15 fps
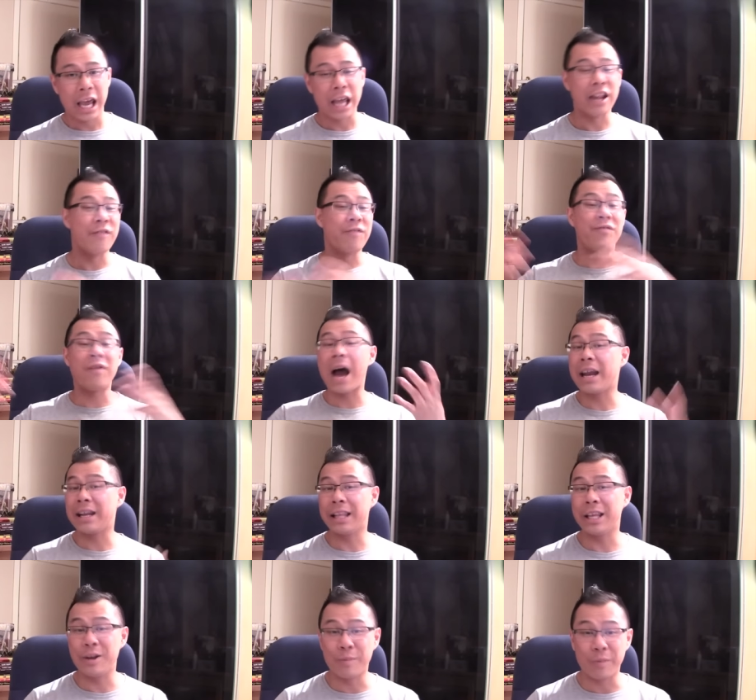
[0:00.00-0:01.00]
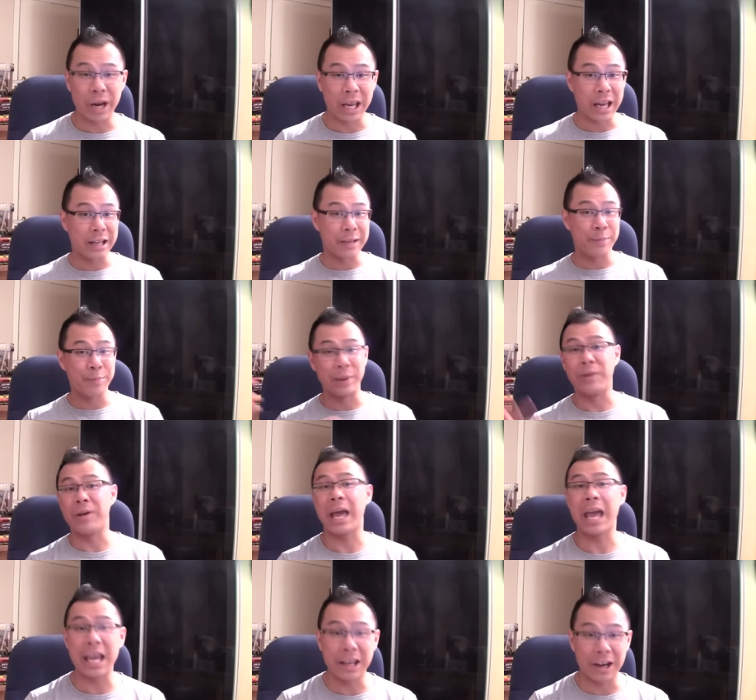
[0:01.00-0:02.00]
And then finally, you bring in
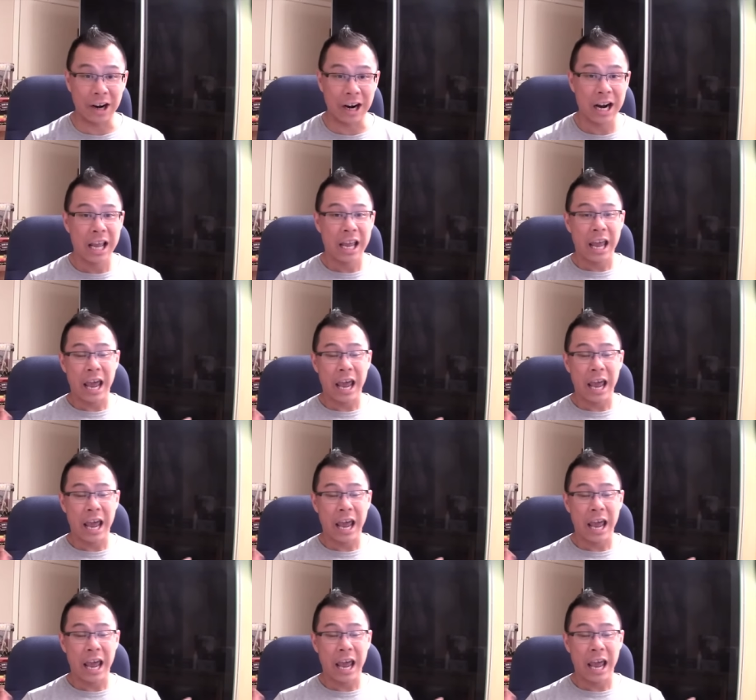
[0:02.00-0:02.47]
Bill Hader,